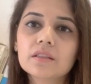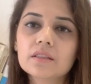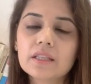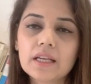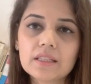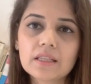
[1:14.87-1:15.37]

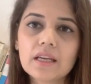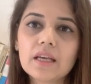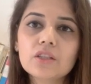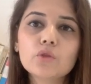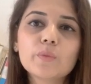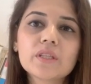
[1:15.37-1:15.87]
That
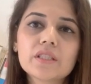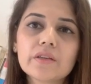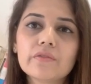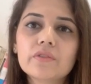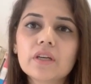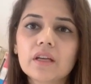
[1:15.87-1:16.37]
again you must
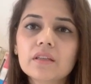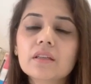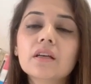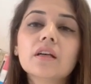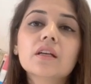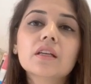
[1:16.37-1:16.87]
have
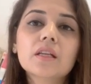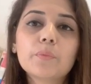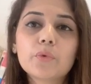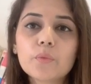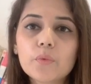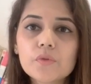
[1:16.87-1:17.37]
done. La
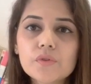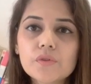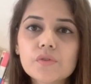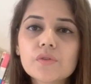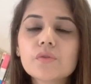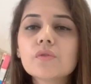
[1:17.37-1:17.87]

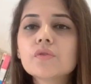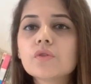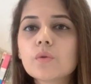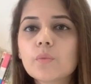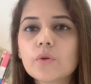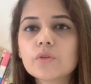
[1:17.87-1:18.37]
proposition
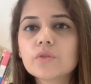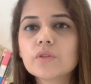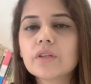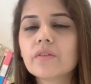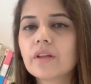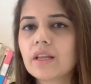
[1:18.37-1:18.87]

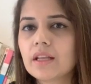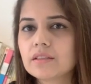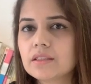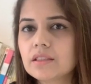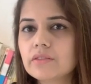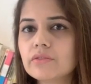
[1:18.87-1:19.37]
subordonnée
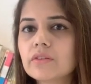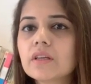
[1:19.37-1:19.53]
relative